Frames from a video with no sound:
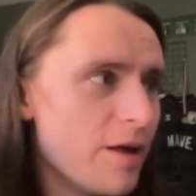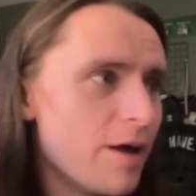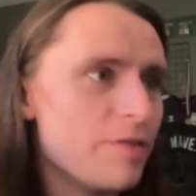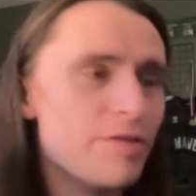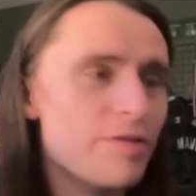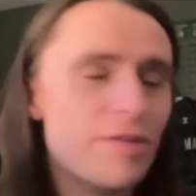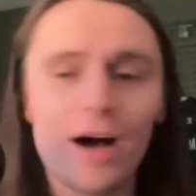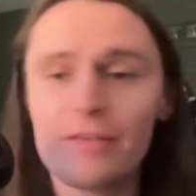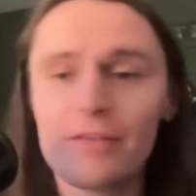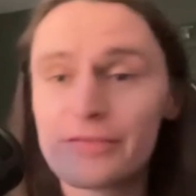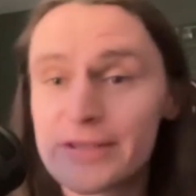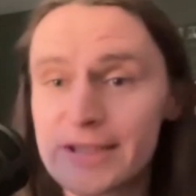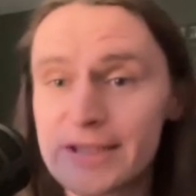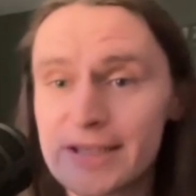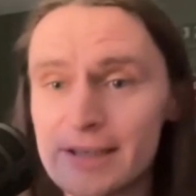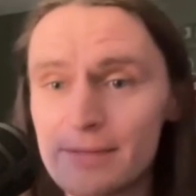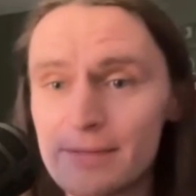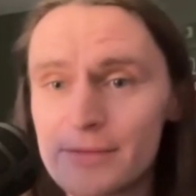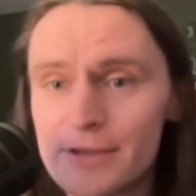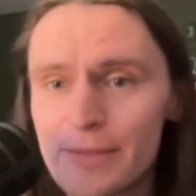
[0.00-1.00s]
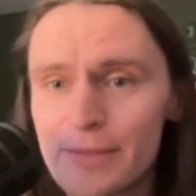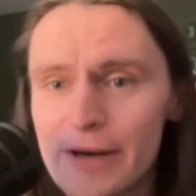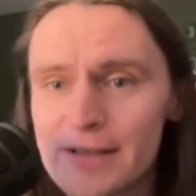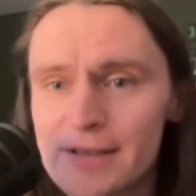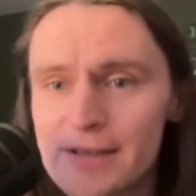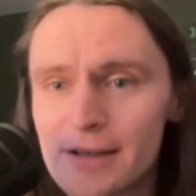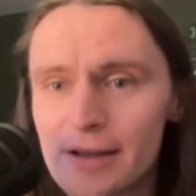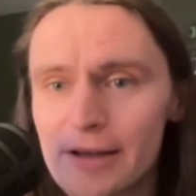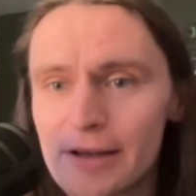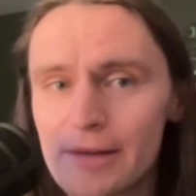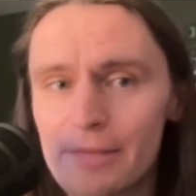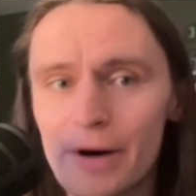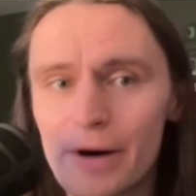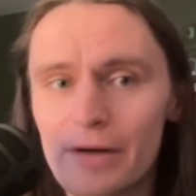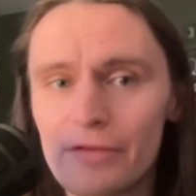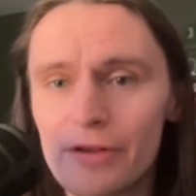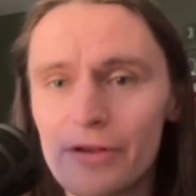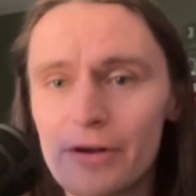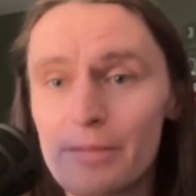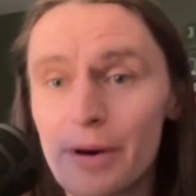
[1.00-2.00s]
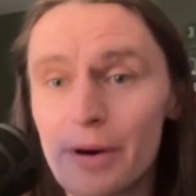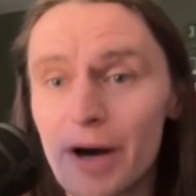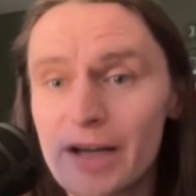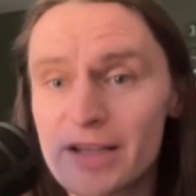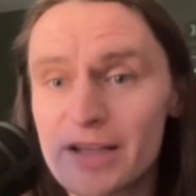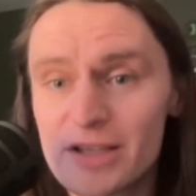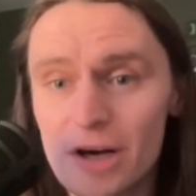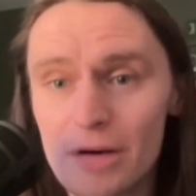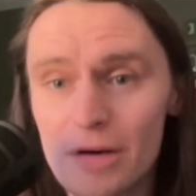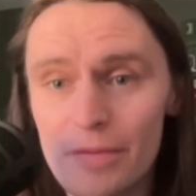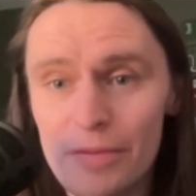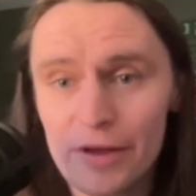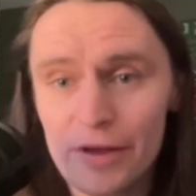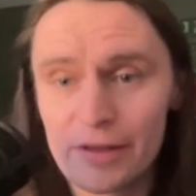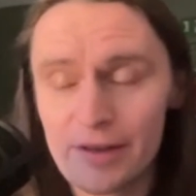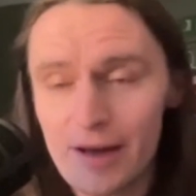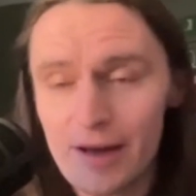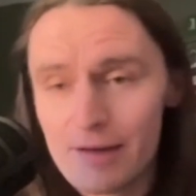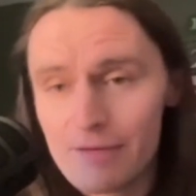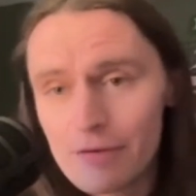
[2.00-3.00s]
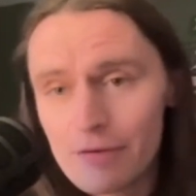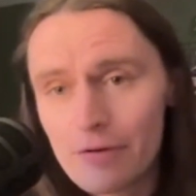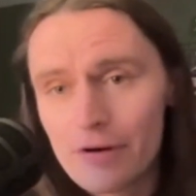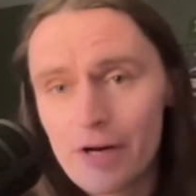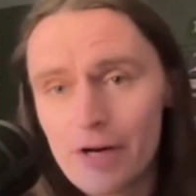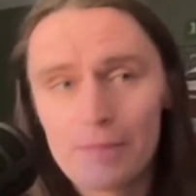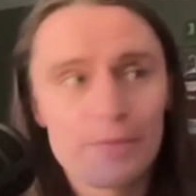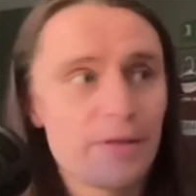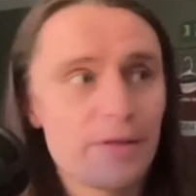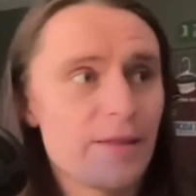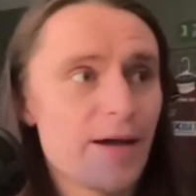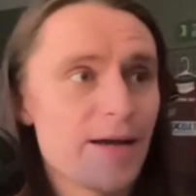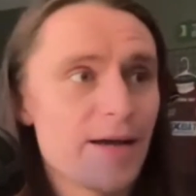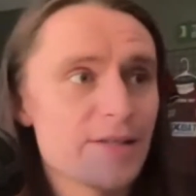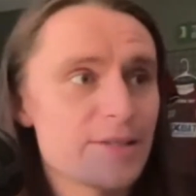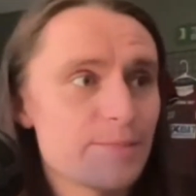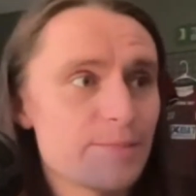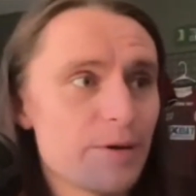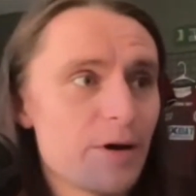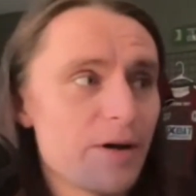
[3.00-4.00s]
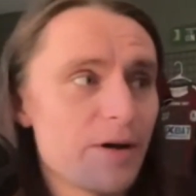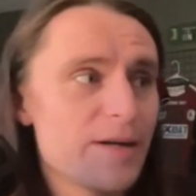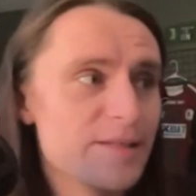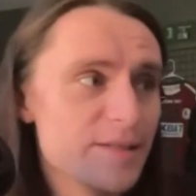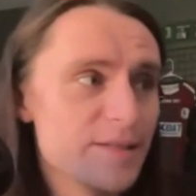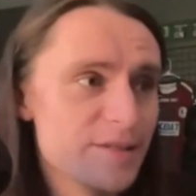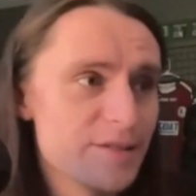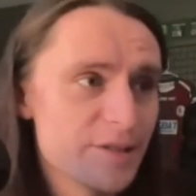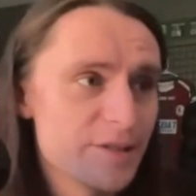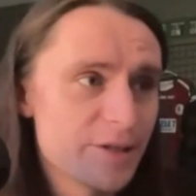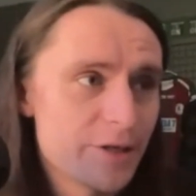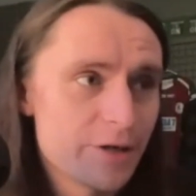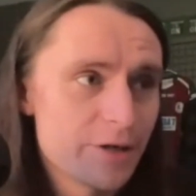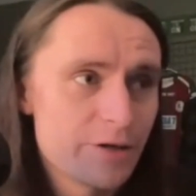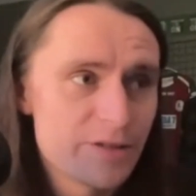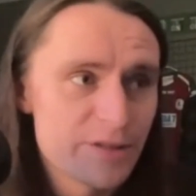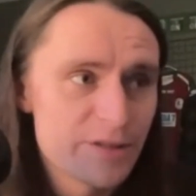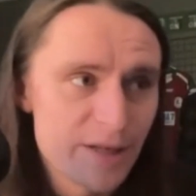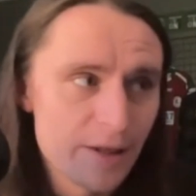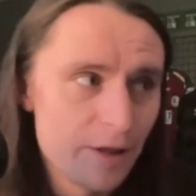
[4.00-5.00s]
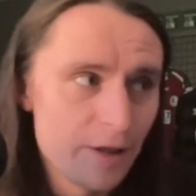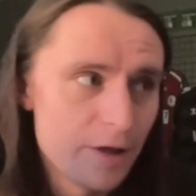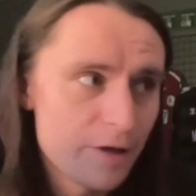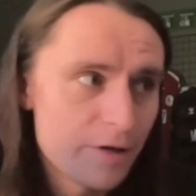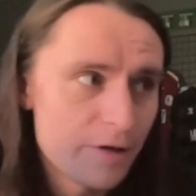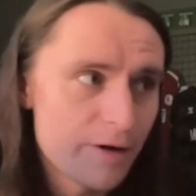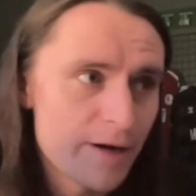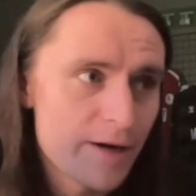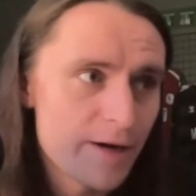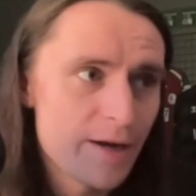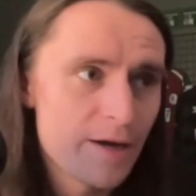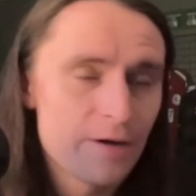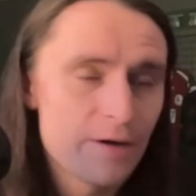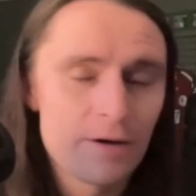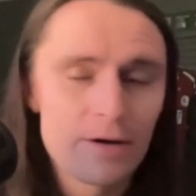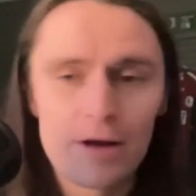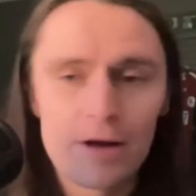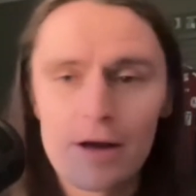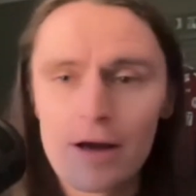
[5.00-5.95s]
enough teams basically above them, but I don't think that everyone up in that spot is as secure as they look right now.